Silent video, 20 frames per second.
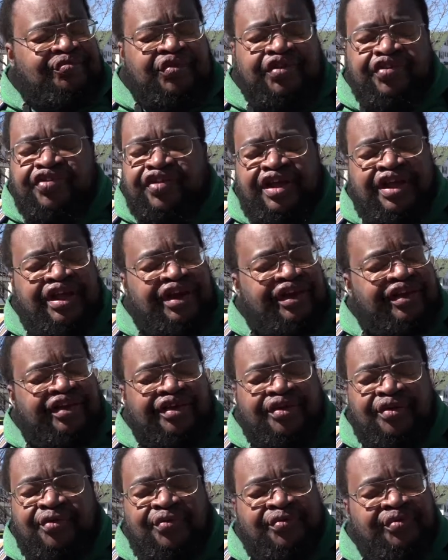just saying,
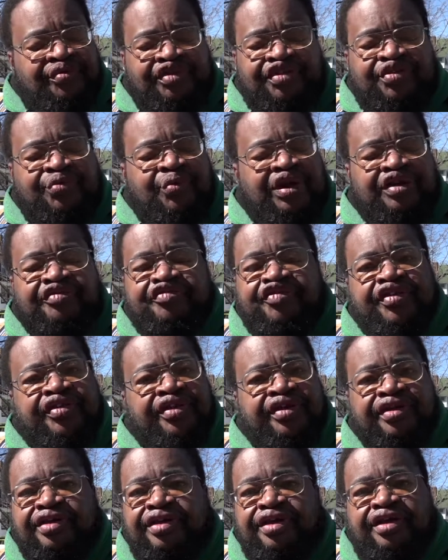you know, just waiting for
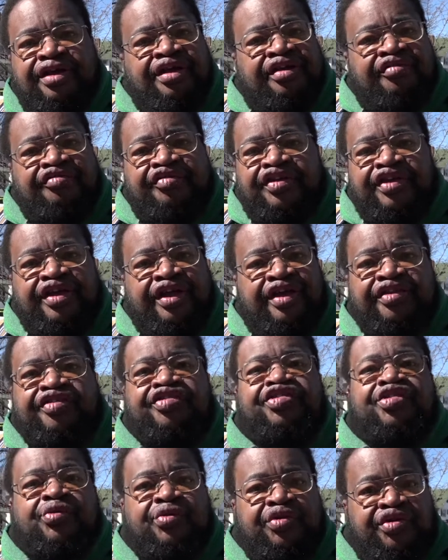the other
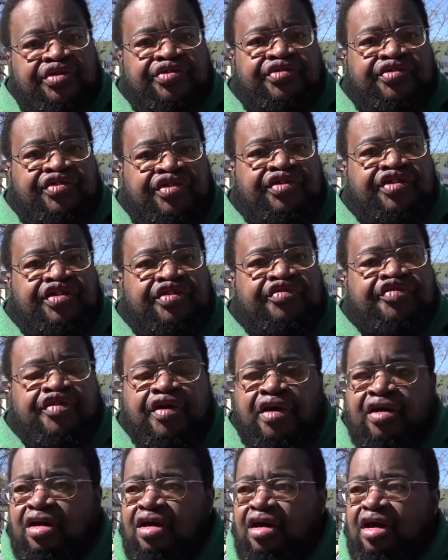shoe to
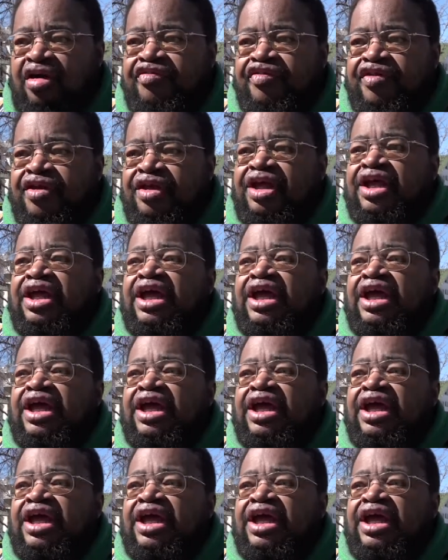fall on.